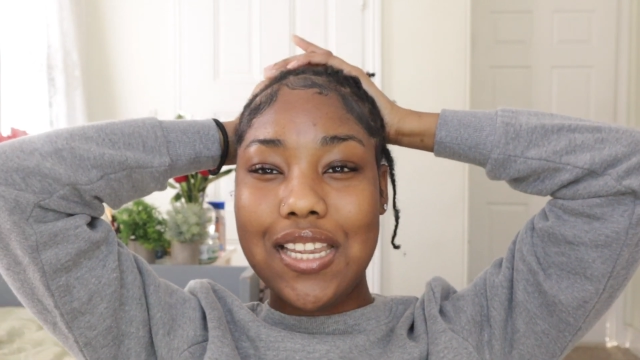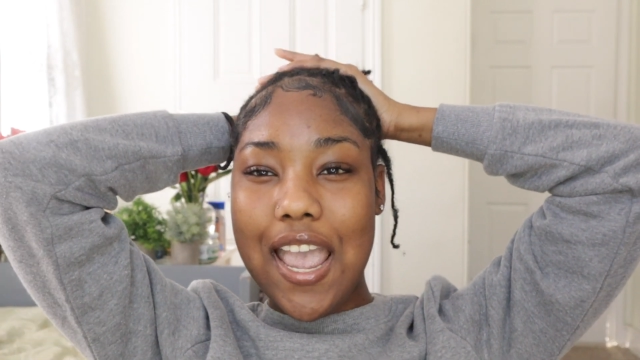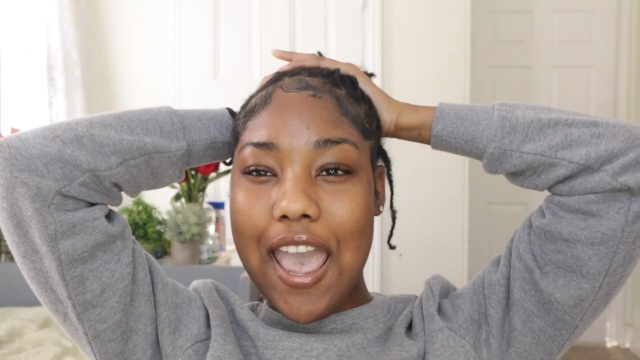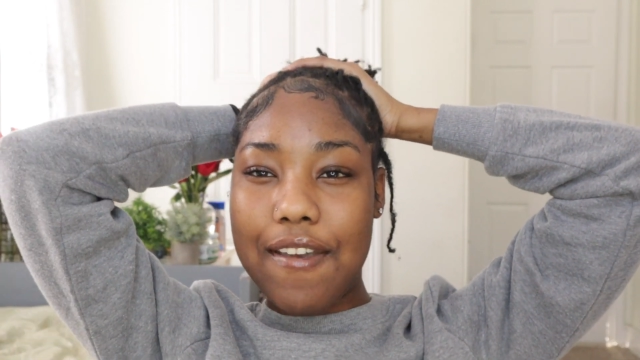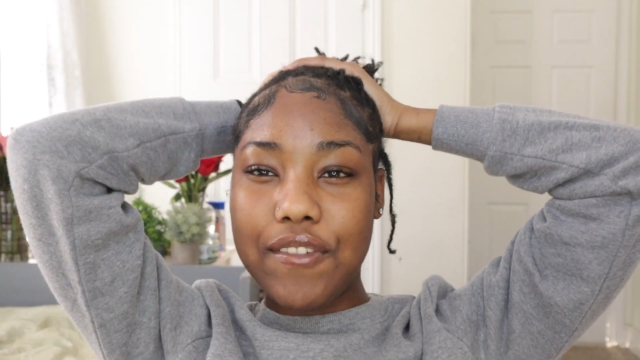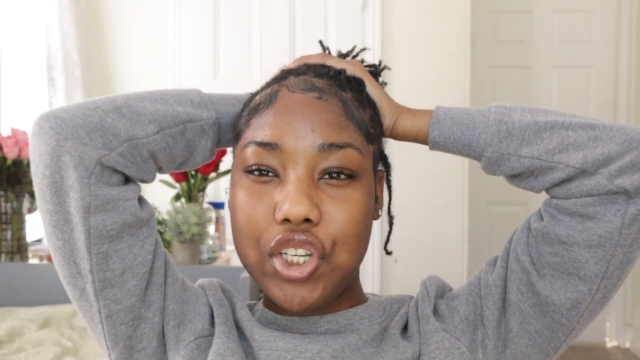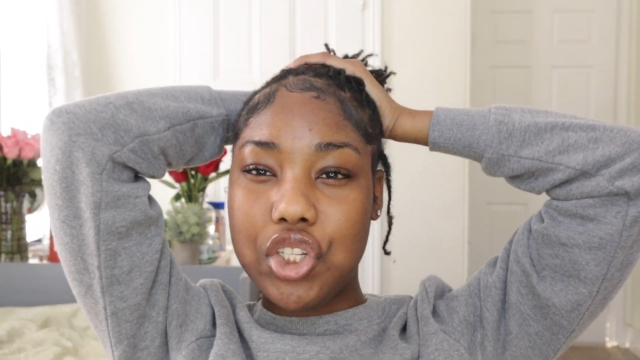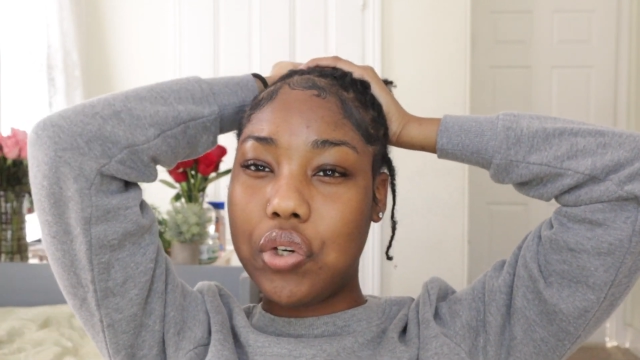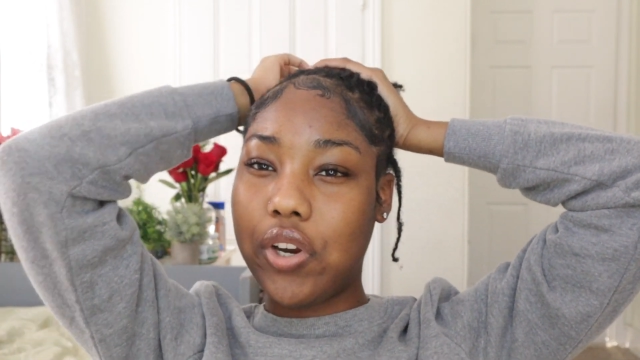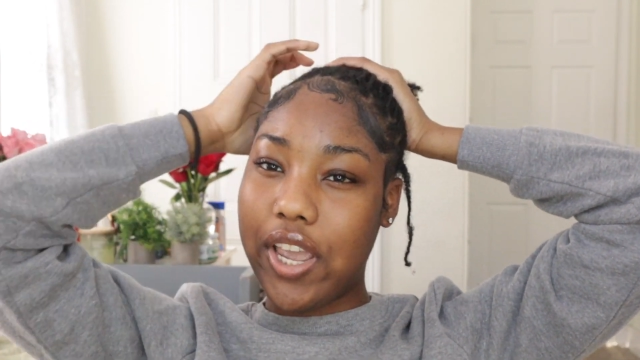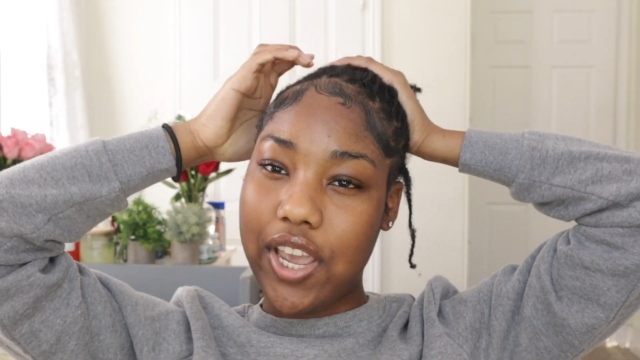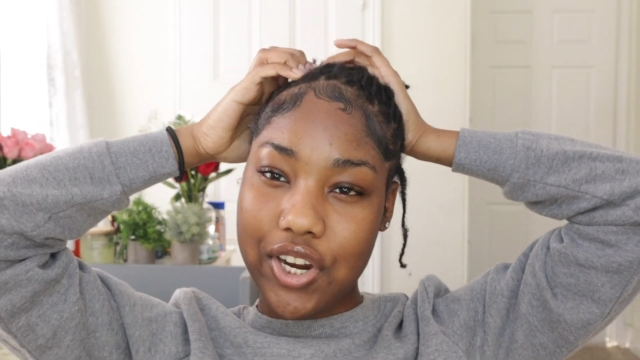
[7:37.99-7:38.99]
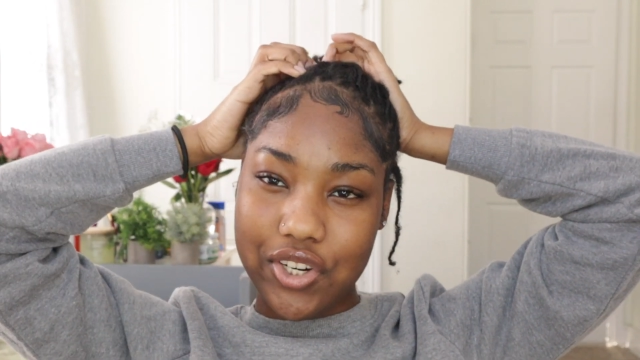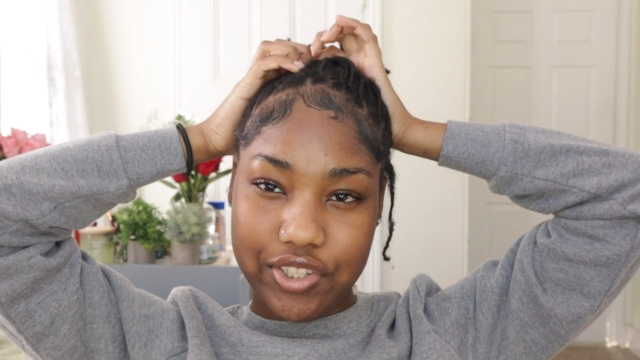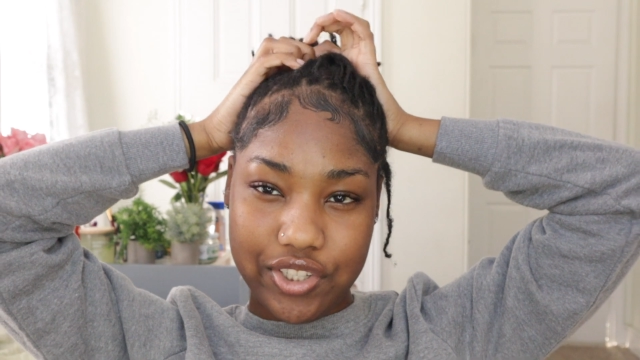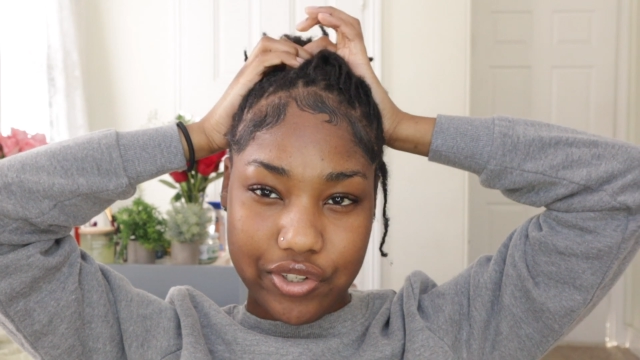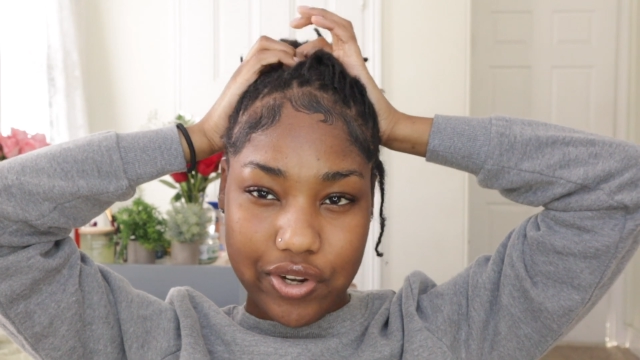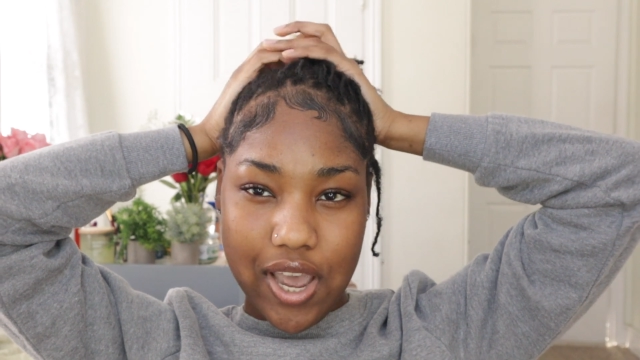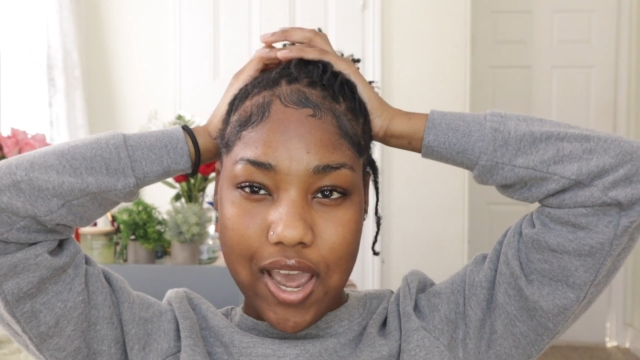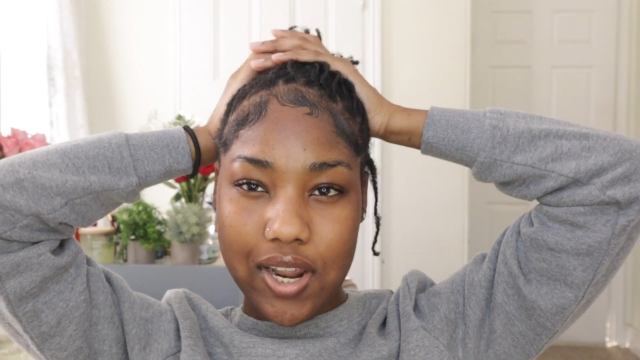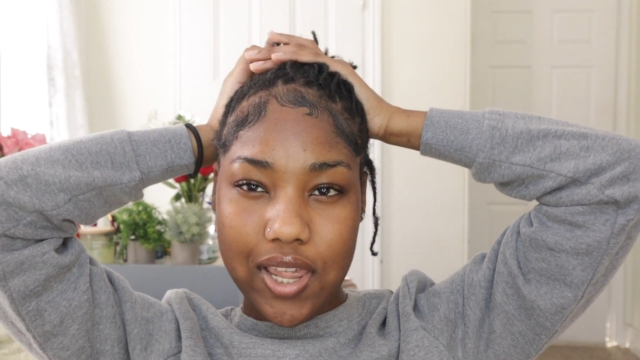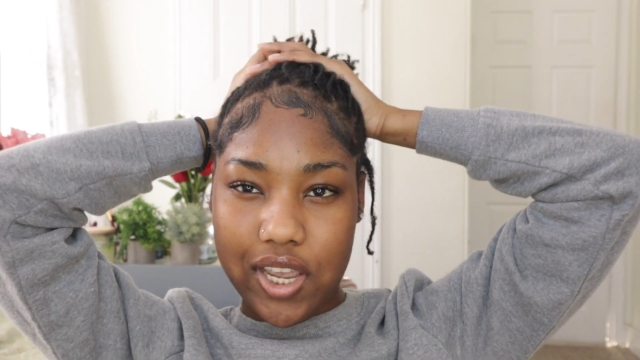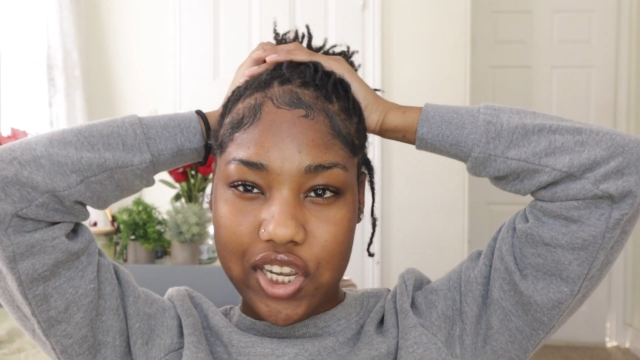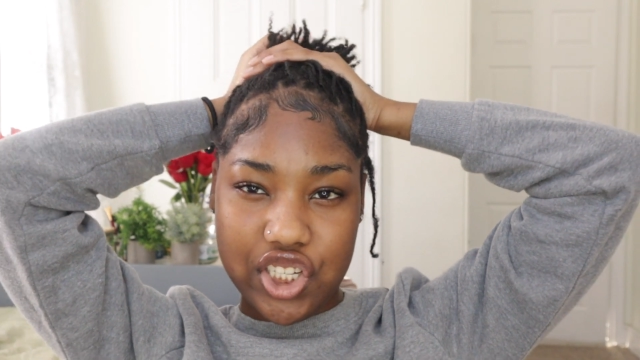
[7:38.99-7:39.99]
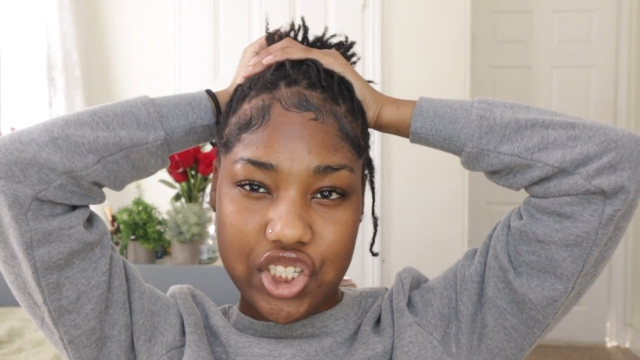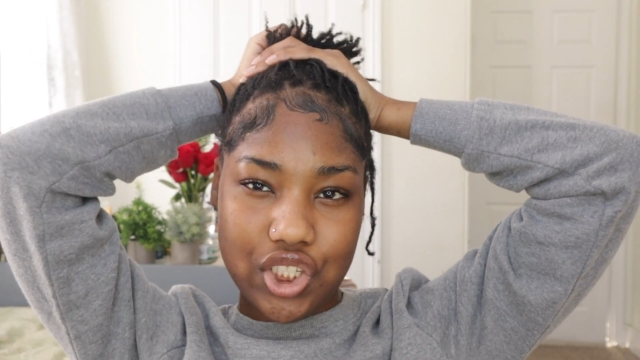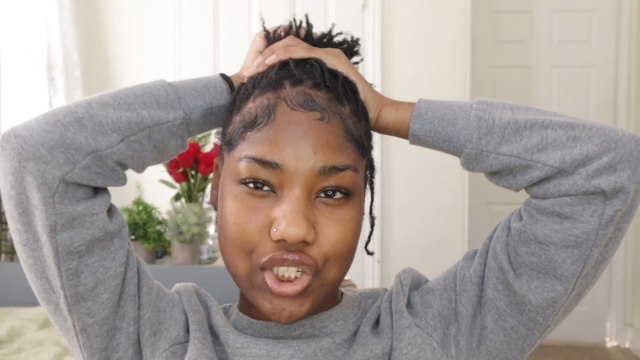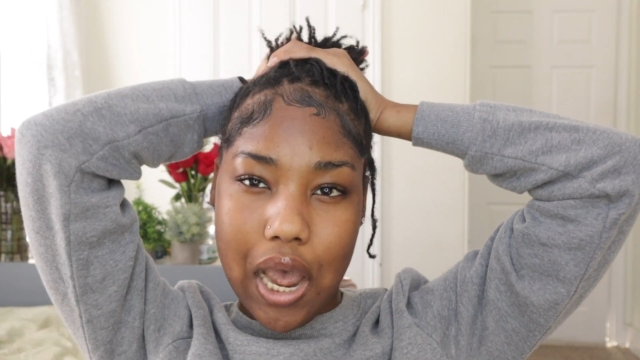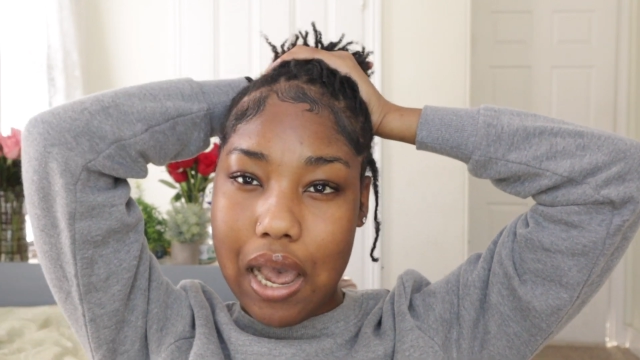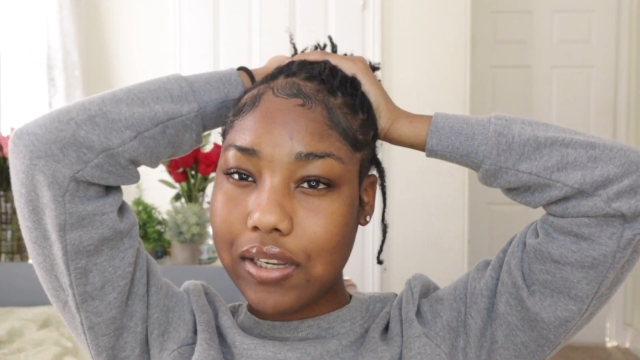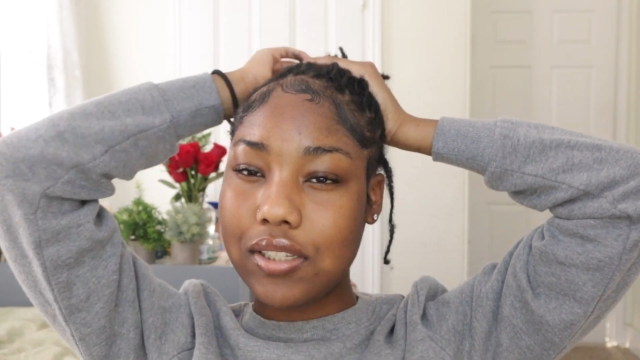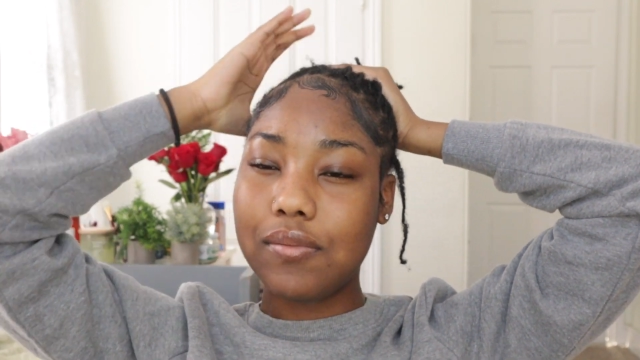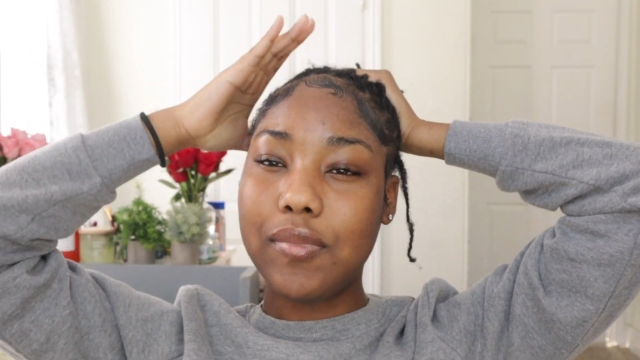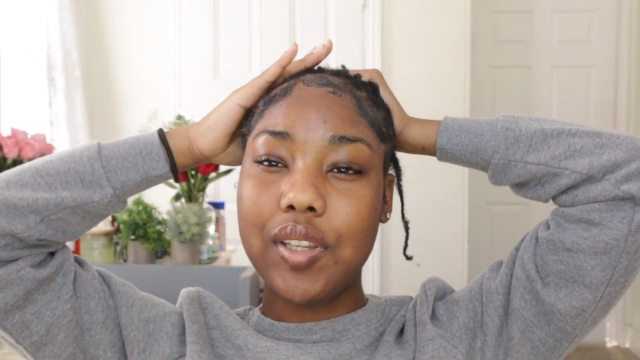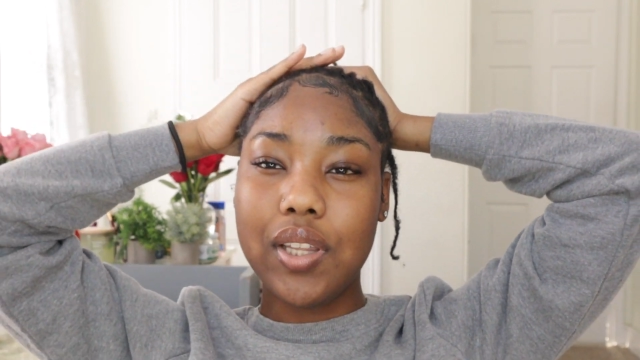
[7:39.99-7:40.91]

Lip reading: having short hair is still kind of like a shock to me.